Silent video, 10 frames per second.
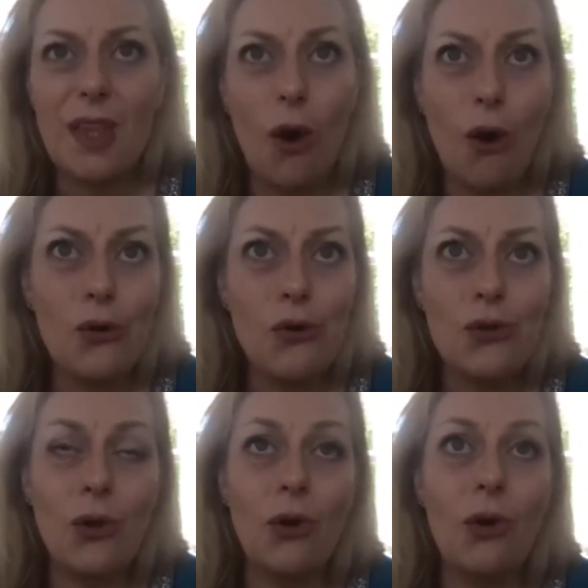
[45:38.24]

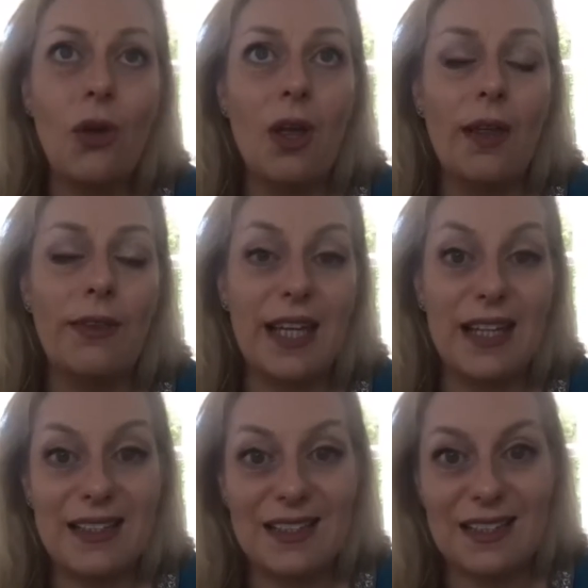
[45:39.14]
also, there
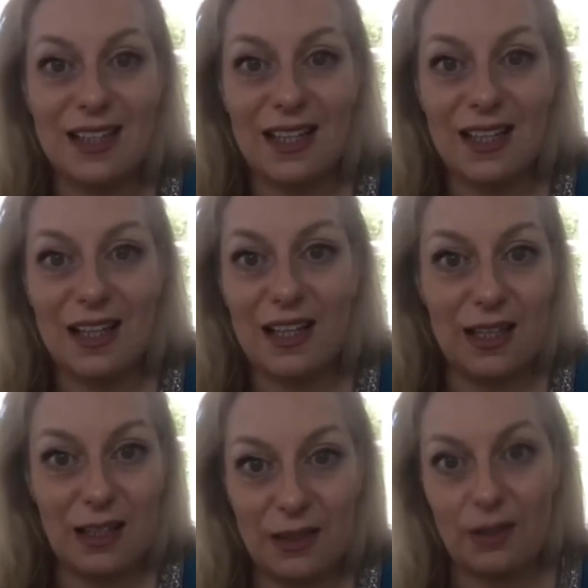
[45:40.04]
is,
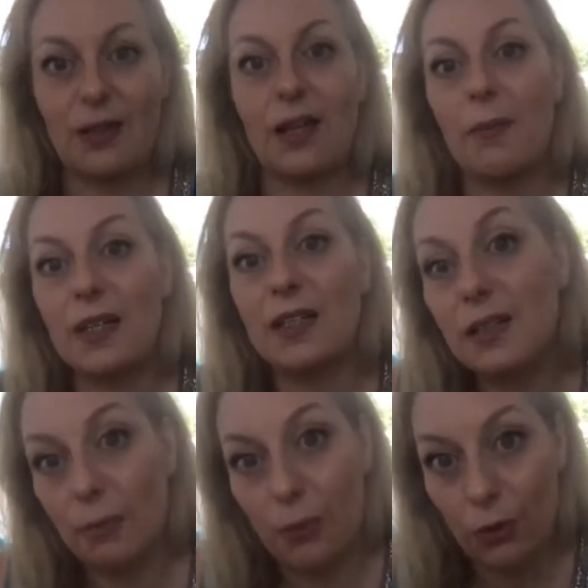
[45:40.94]
uh, I mean,
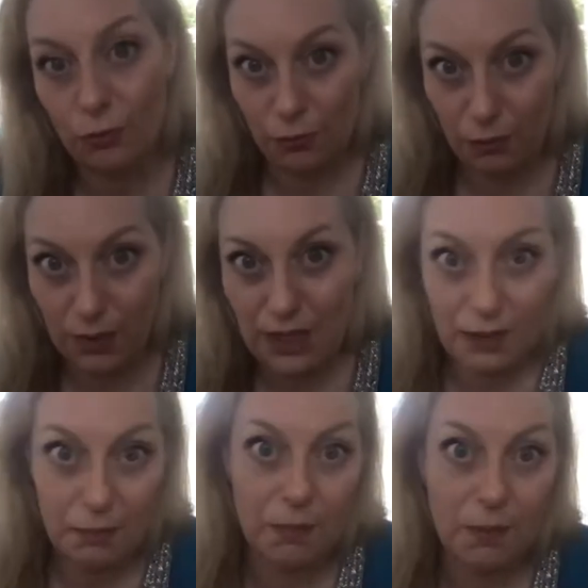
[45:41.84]
support for
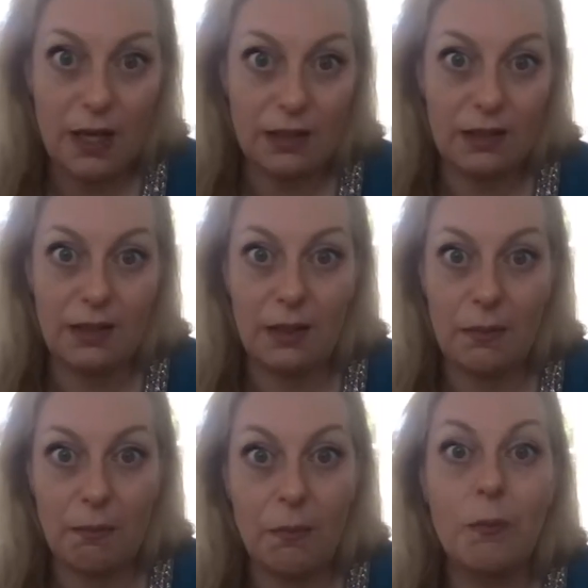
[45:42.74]
me and
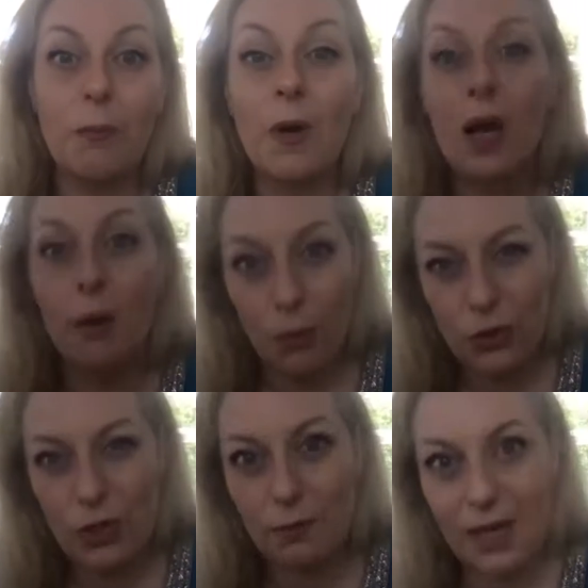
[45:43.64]
um,
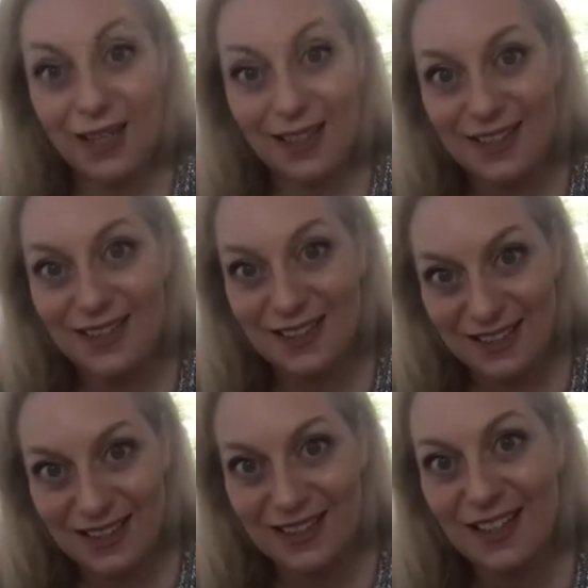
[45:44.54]
mostly my research
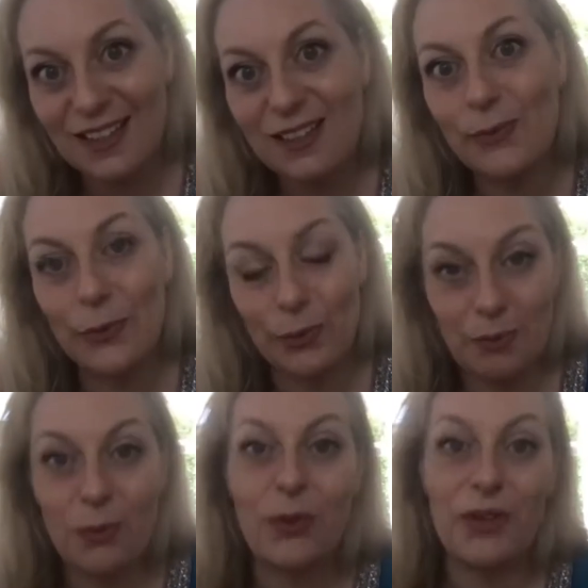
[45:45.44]
assistants for
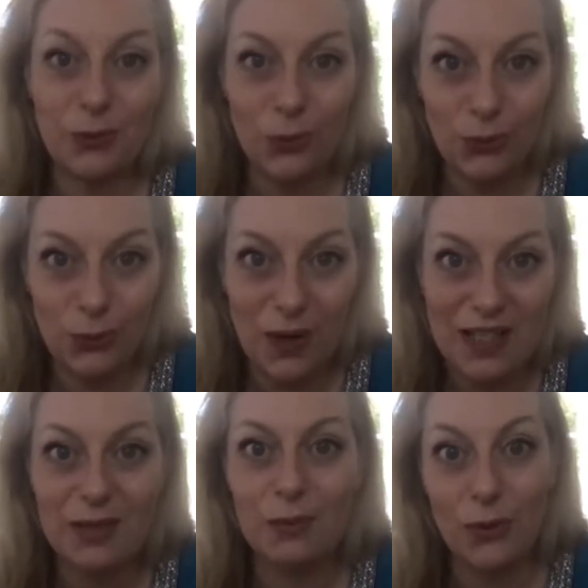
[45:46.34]
people that want to
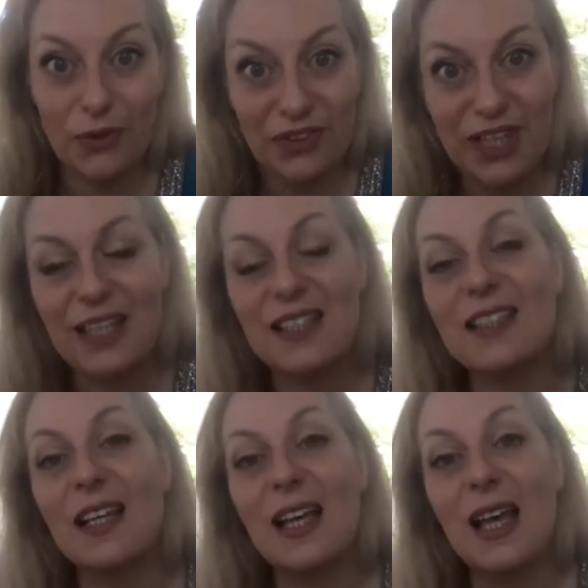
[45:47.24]
ask more things
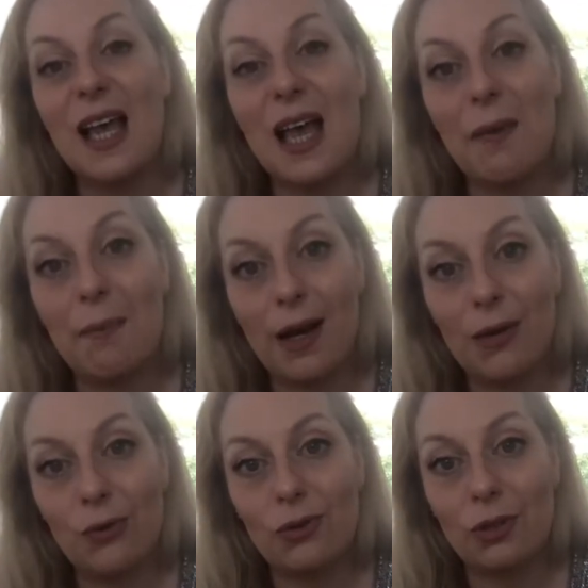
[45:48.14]

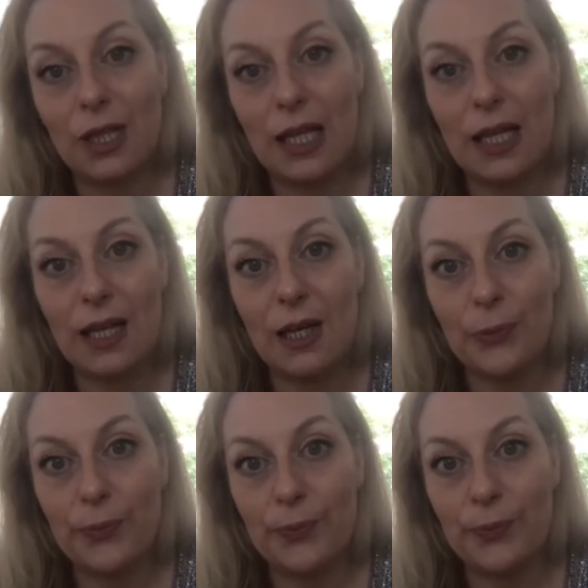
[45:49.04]
about um,